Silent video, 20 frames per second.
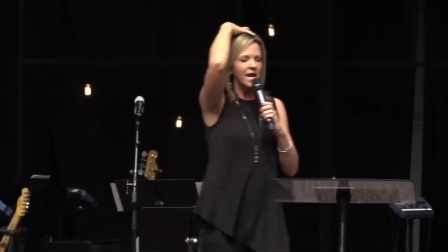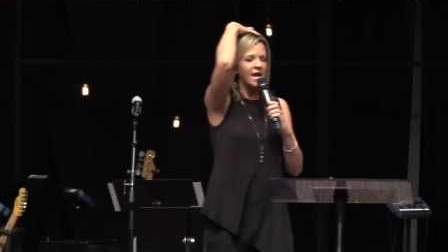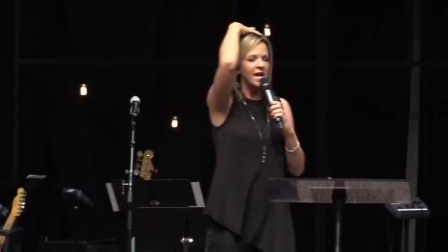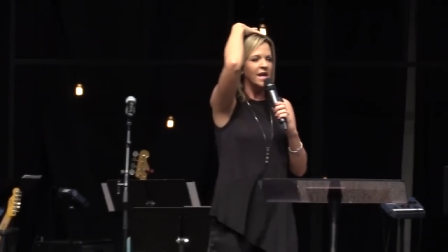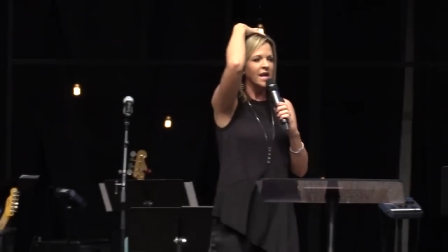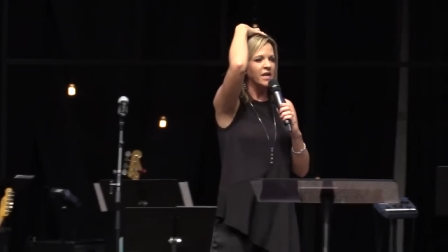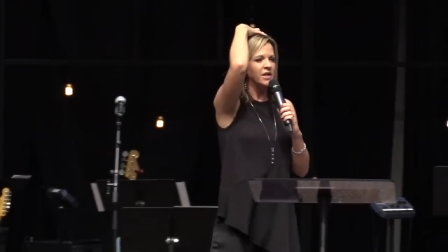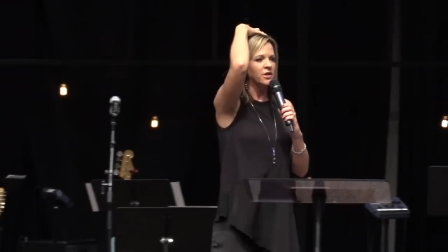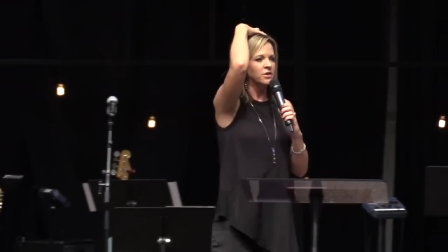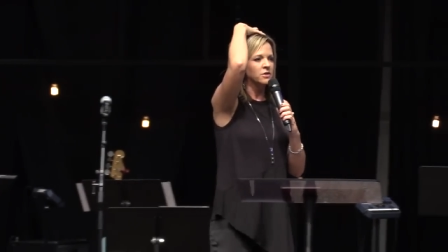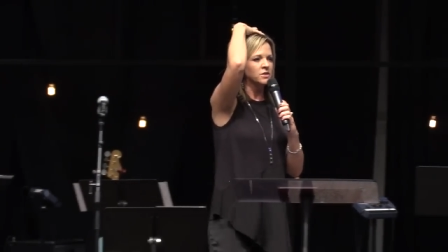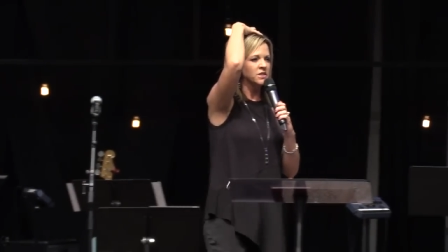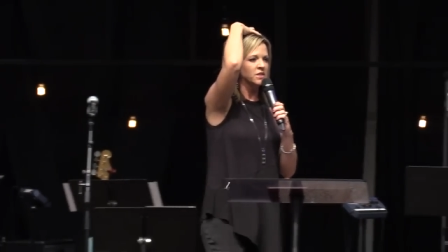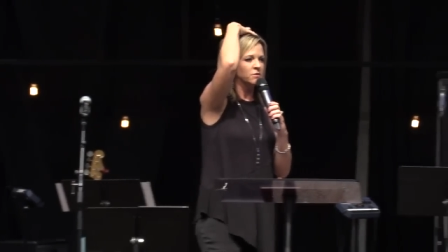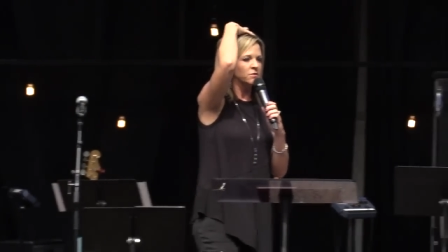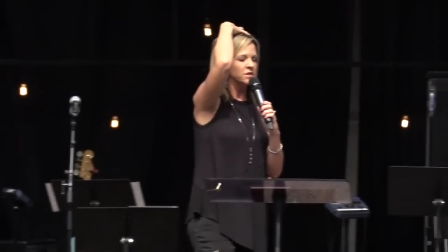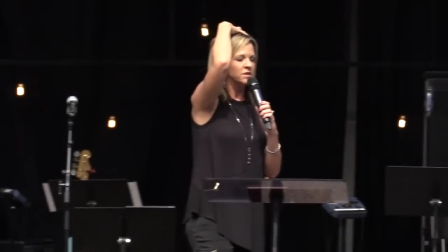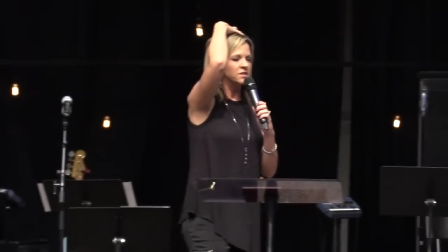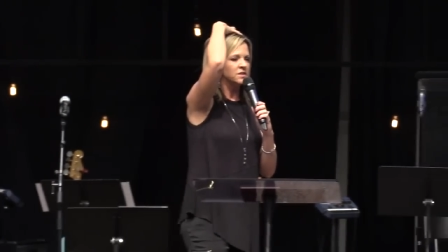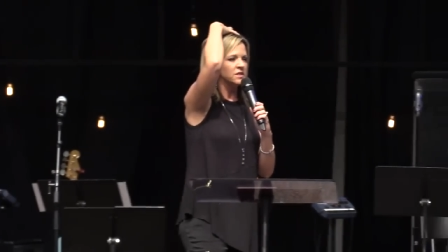And I noticed
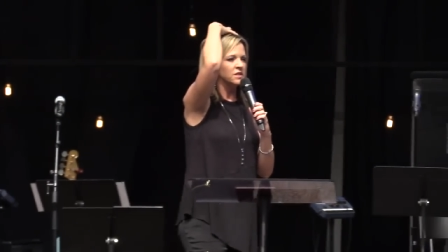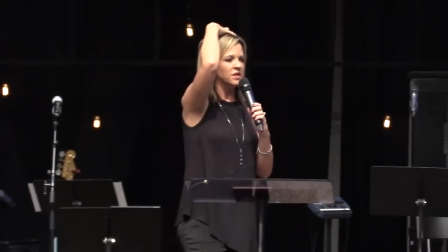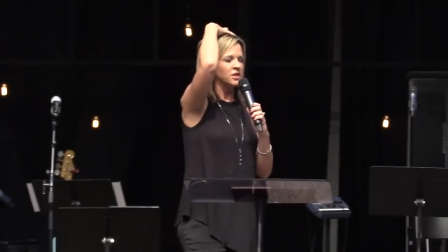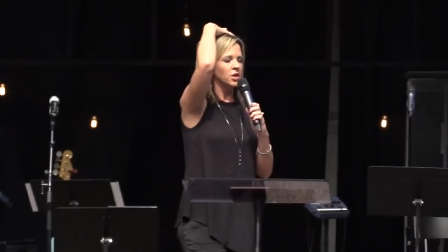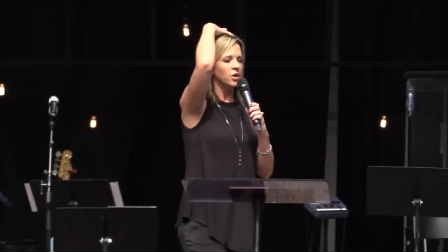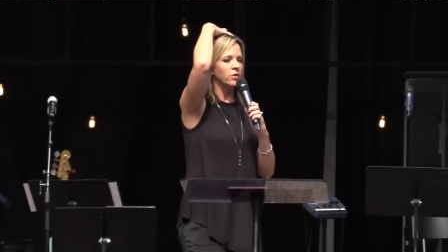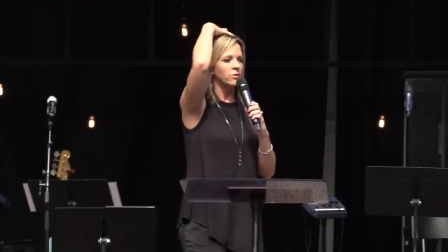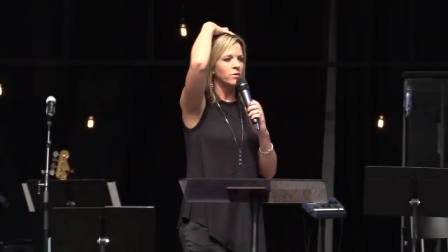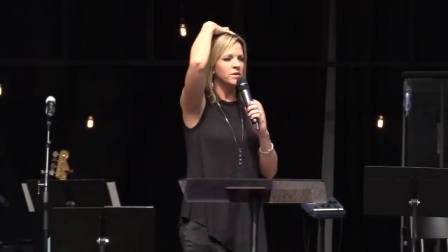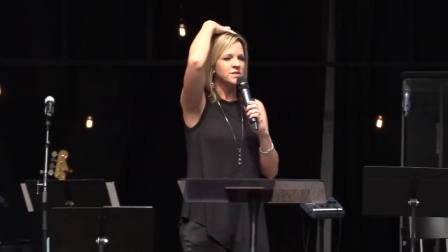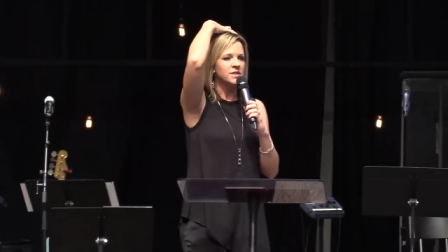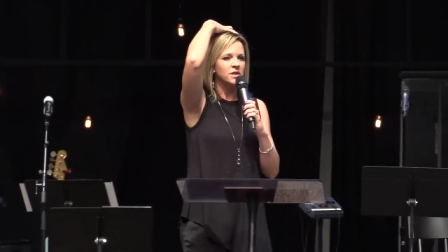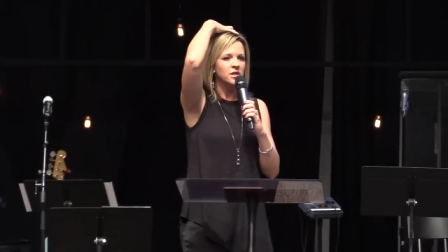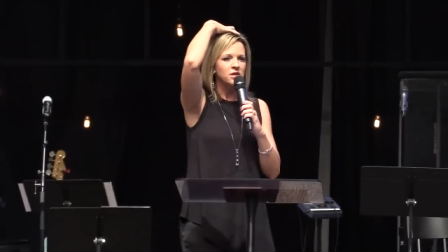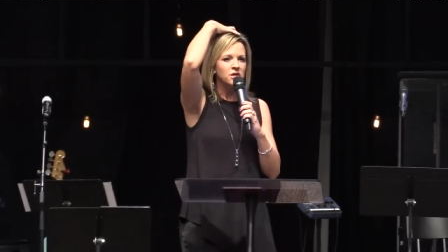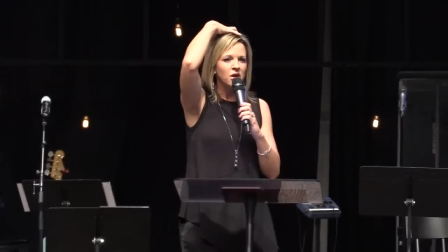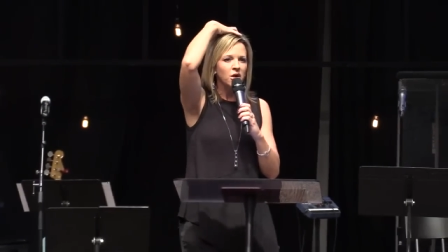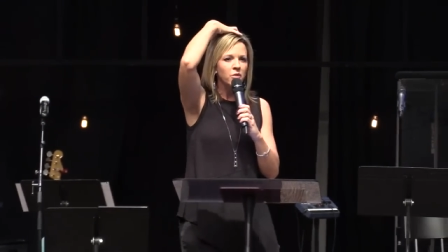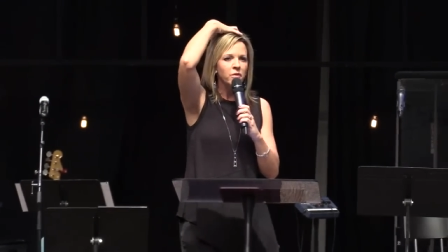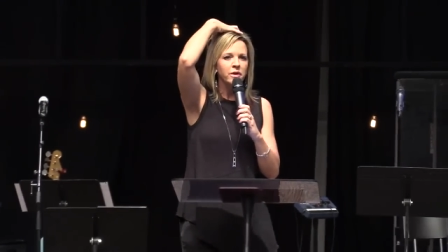it was, you know, it
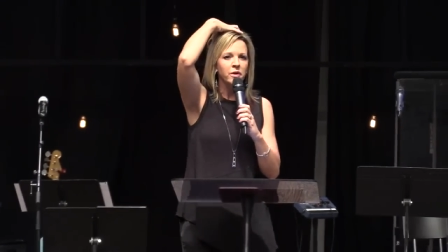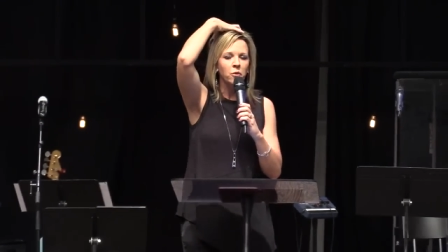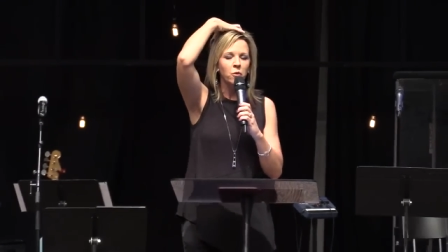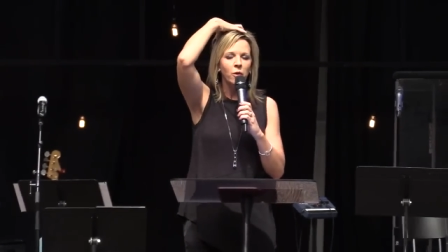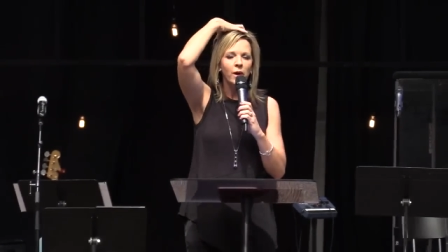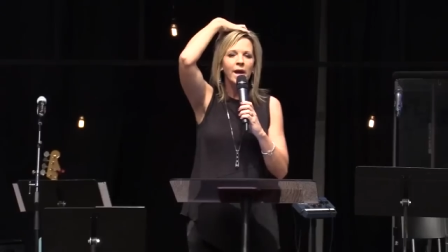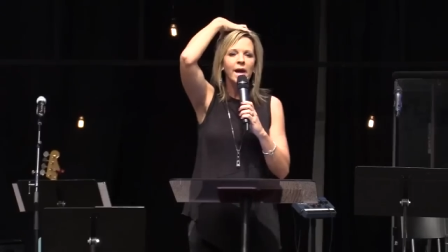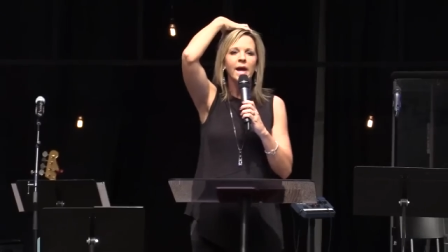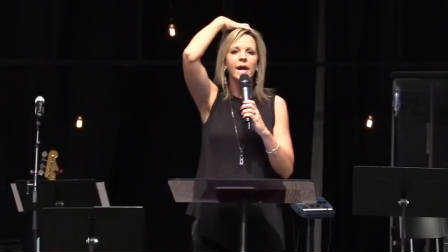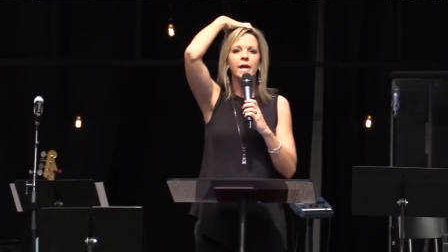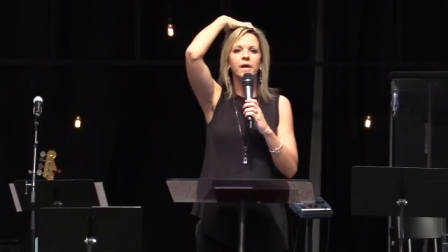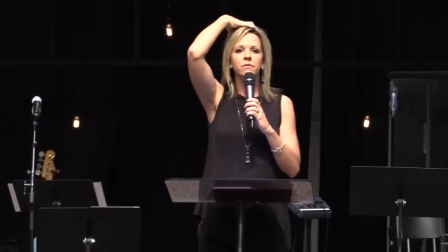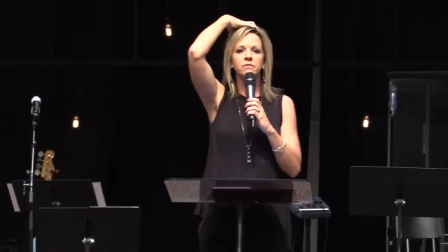wasn't going away.